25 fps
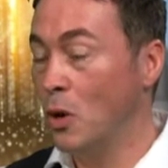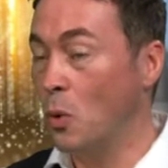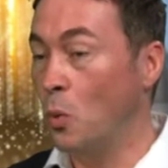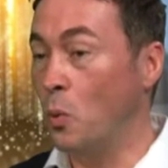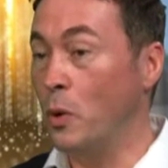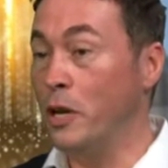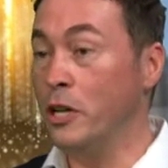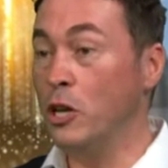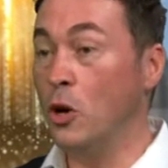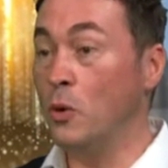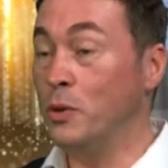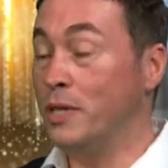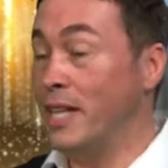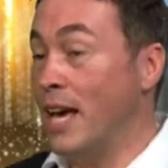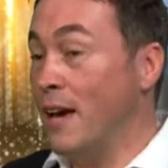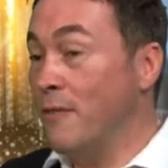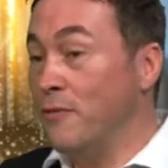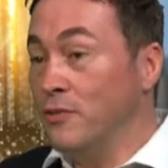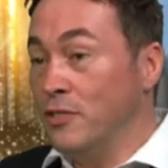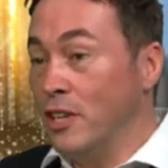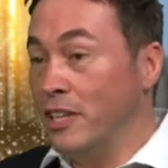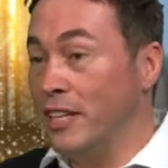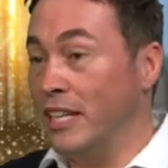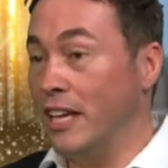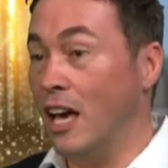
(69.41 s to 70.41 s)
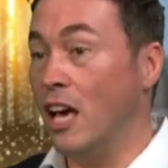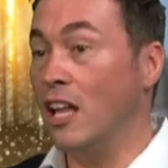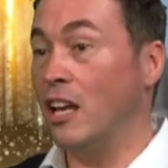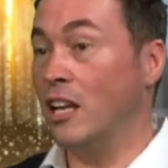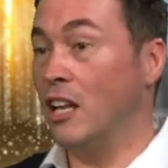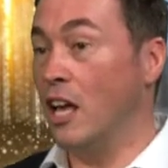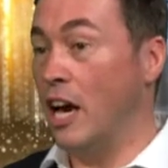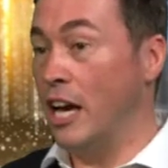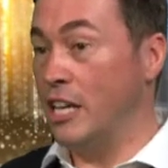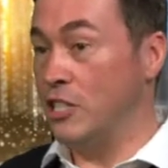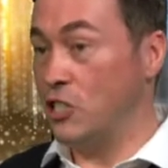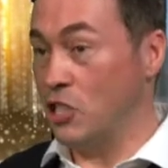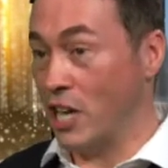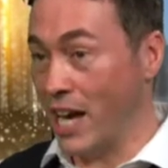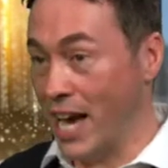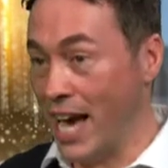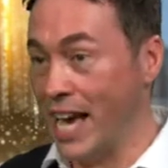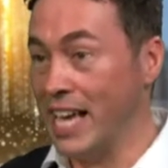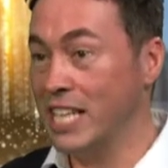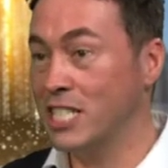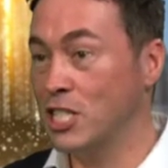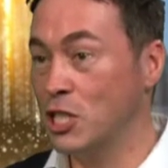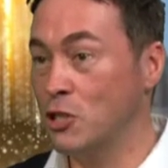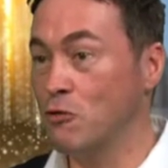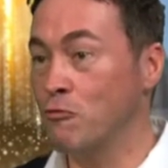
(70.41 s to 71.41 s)
We know definitely Elijah
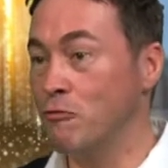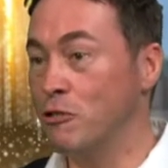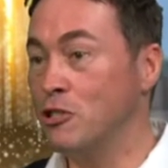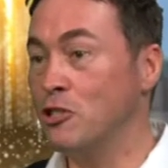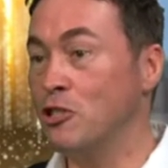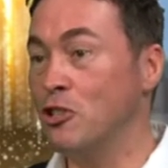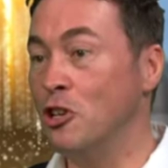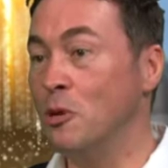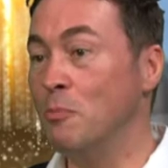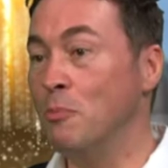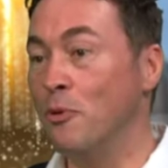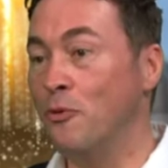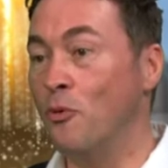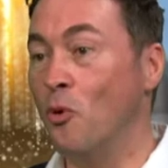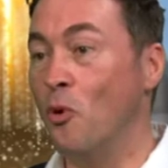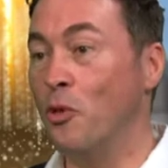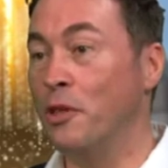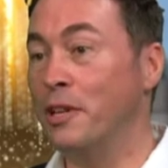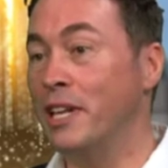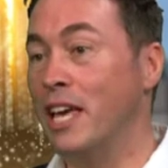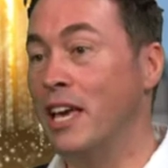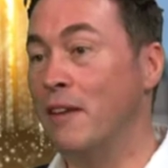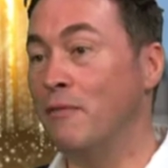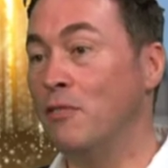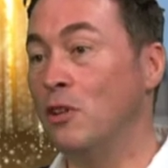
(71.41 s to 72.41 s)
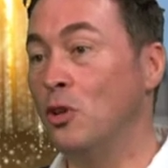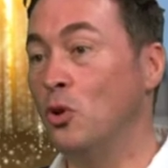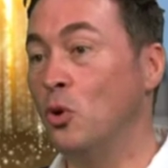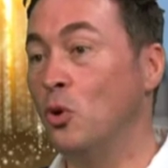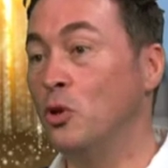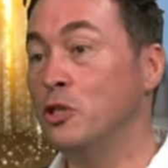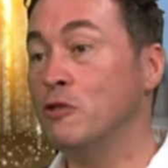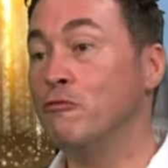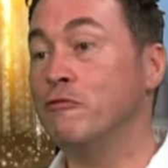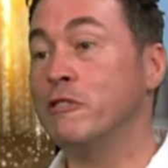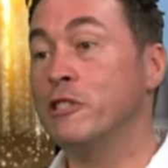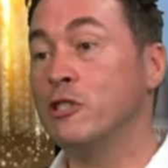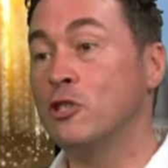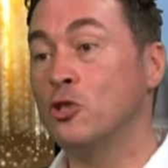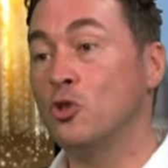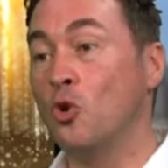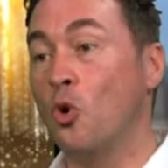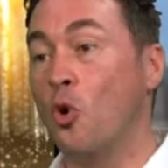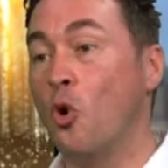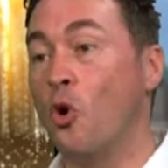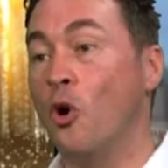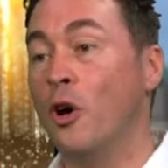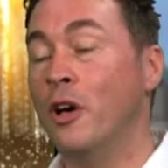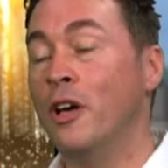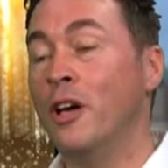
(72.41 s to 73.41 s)
has to return before the day of the Lord to
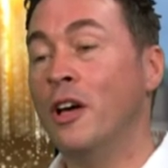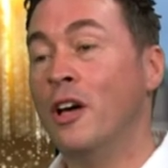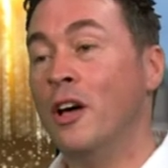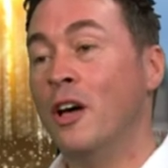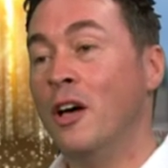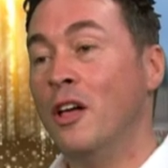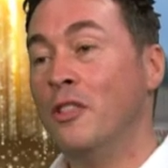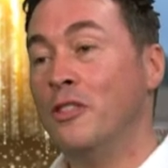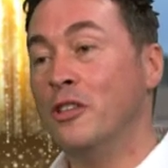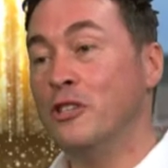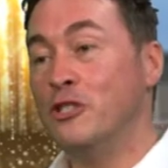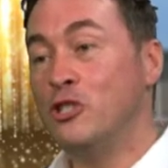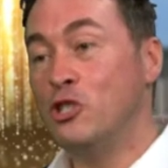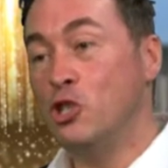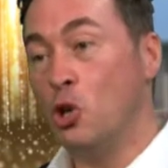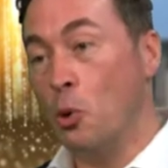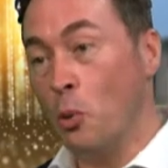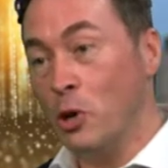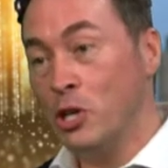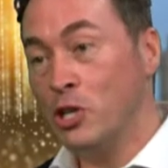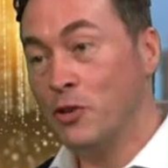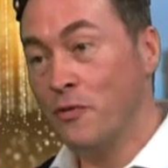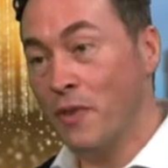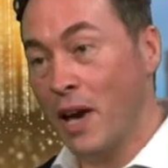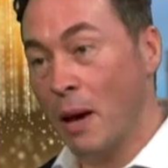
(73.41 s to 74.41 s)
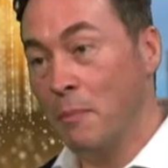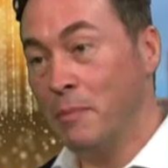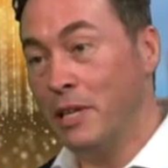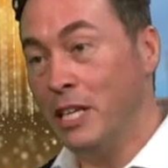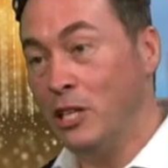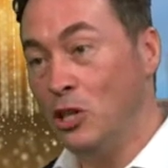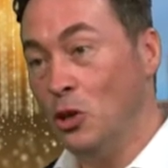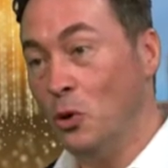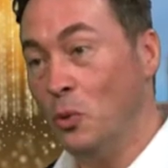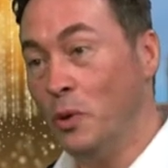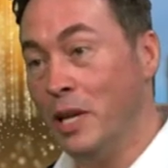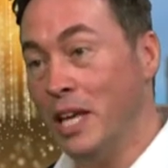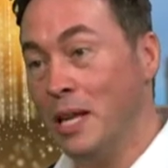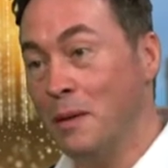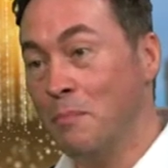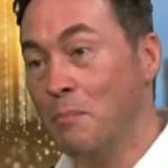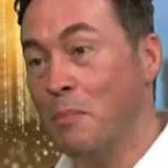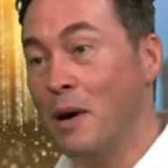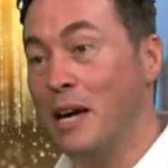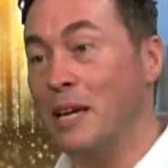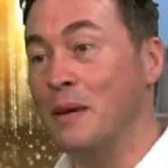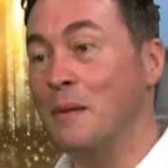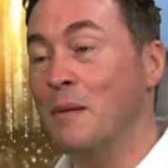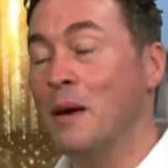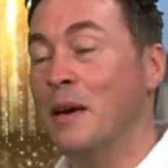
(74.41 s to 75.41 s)
restore the Jewish family unit
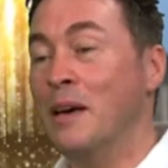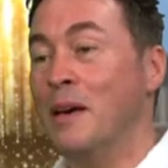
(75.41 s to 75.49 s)
by